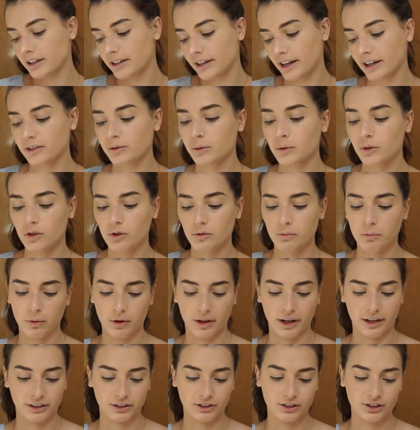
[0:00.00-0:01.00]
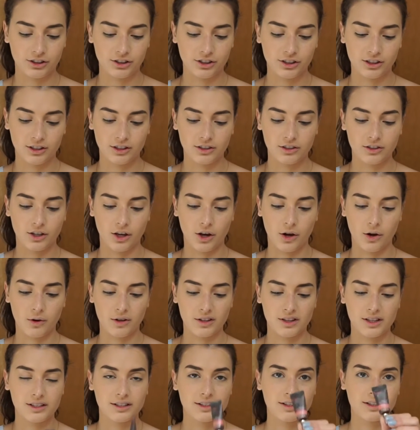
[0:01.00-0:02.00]
Next we'll do blush.
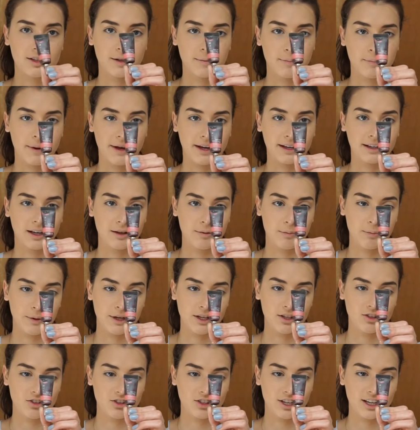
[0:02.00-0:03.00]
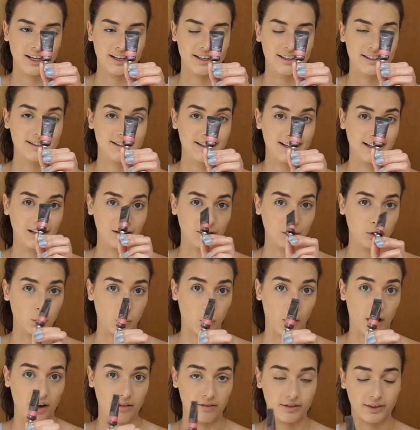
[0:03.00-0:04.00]
So this is the Becca Beach Tint in
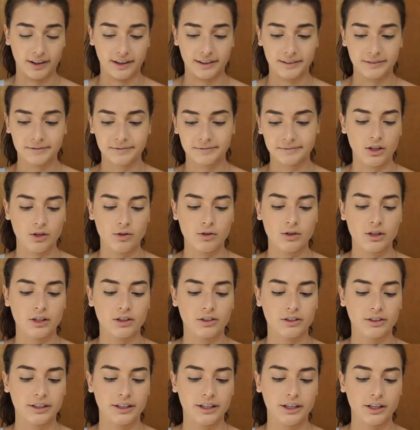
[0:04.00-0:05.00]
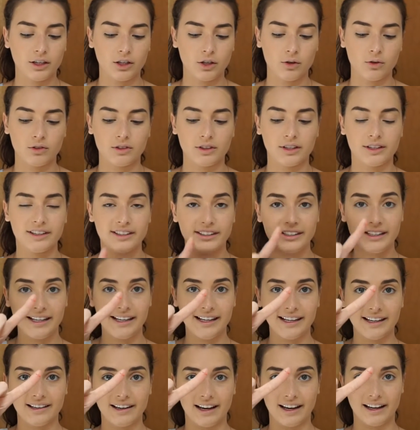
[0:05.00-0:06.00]
Guava. You literally use the
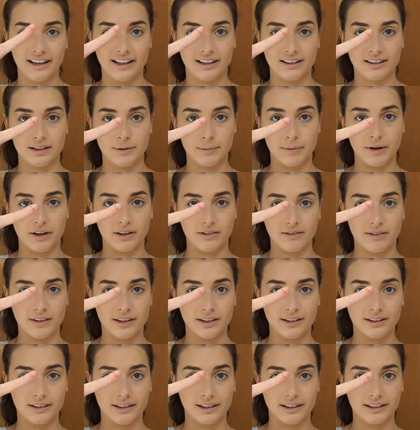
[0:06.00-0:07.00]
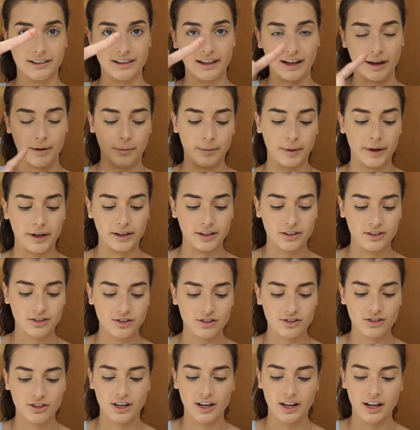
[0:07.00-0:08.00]
teeny tiniest amount of this, like that
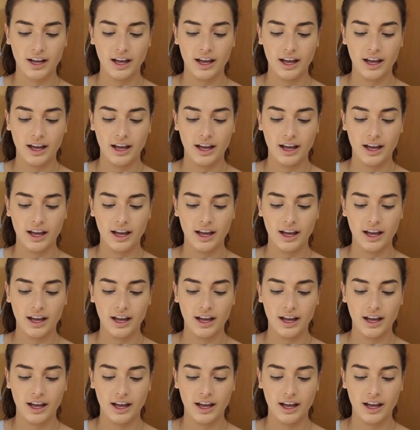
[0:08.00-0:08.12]
much.